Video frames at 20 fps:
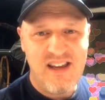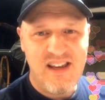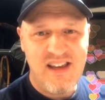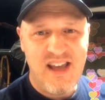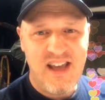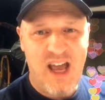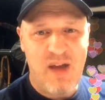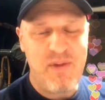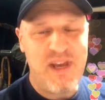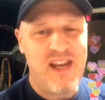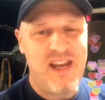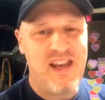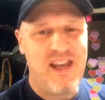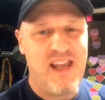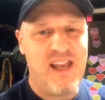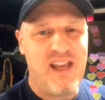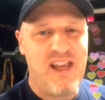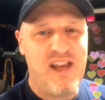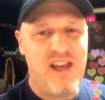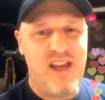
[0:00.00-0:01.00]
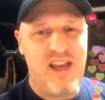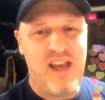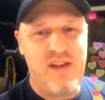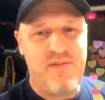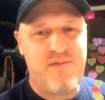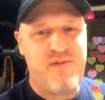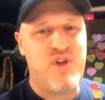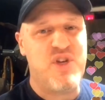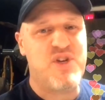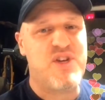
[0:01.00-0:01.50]

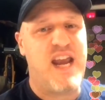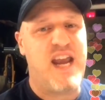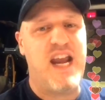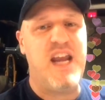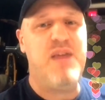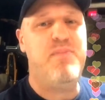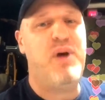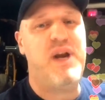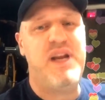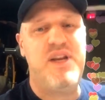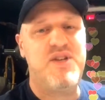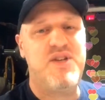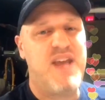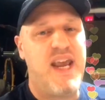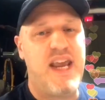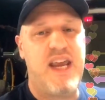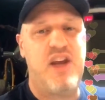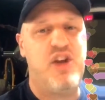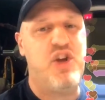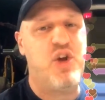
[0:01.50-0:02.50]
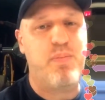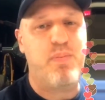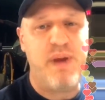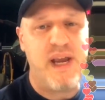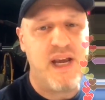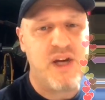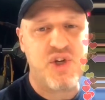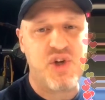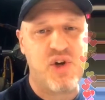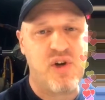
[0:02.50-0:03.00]
If just anybody's taking your
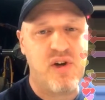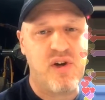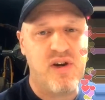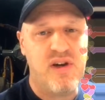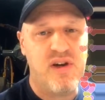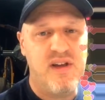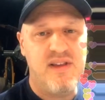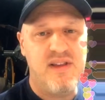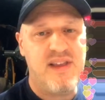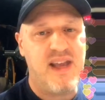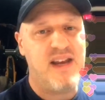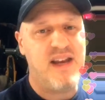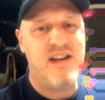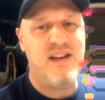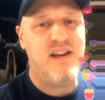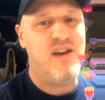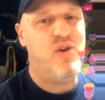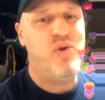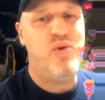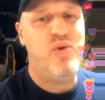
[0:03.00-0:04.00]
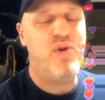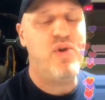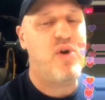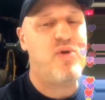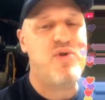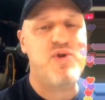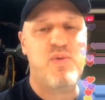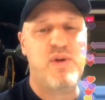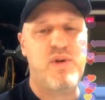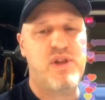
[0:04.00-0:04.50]
picture, then who
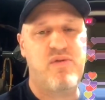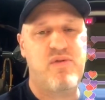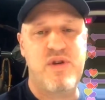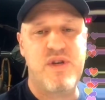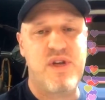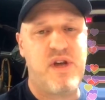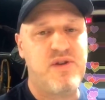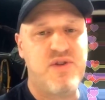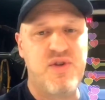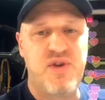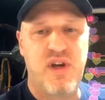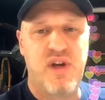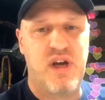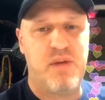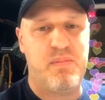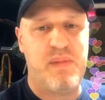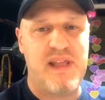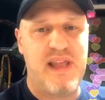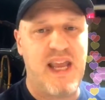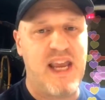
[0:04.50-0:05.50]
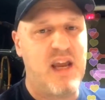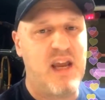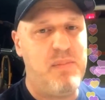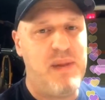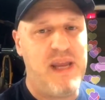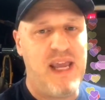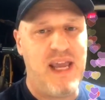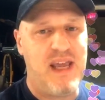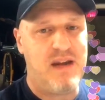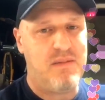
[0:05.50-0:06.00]
knows what the results are going to be? They could
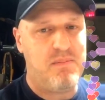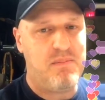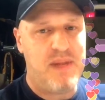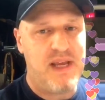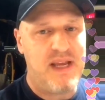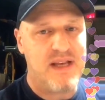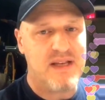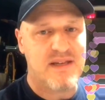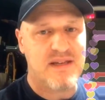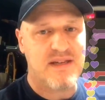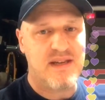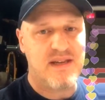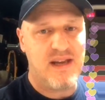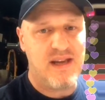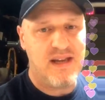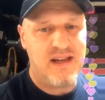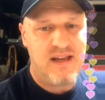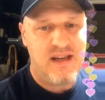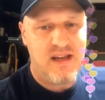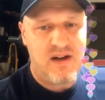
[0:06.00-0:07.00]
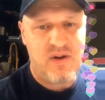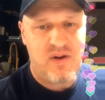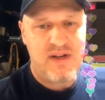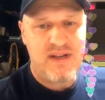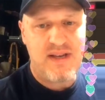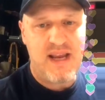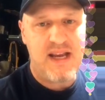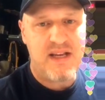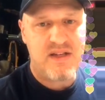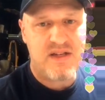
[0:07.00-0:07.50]
be hit and miss.
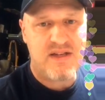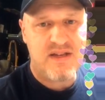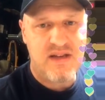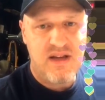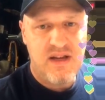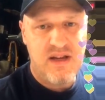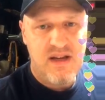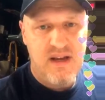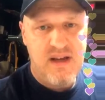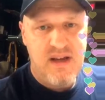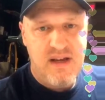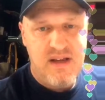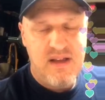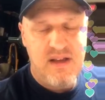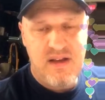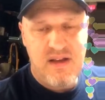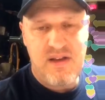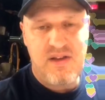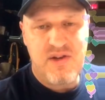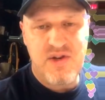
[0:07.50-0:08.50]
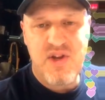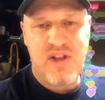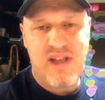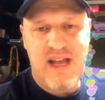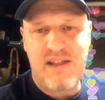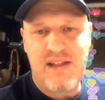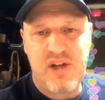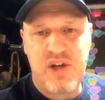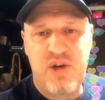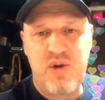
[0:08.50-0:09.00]
There's a
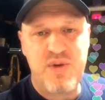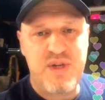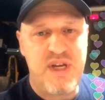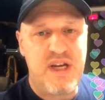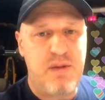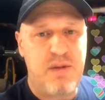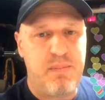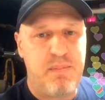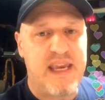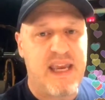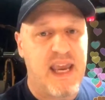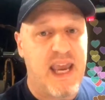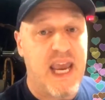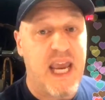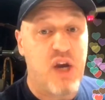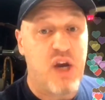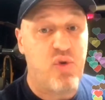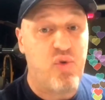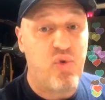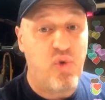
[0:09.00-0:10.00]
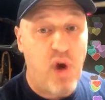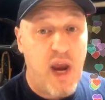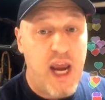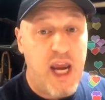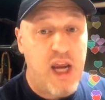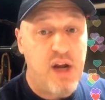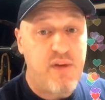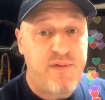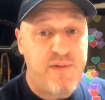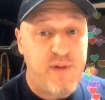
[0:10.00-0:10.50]
lot that goes into making a
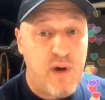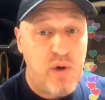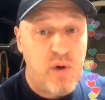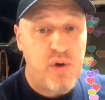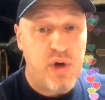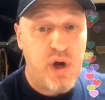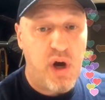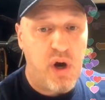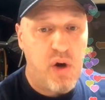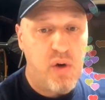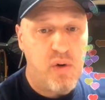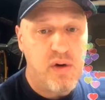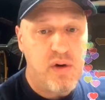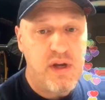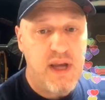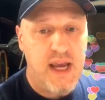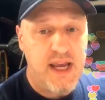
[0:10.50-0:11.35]
great photo.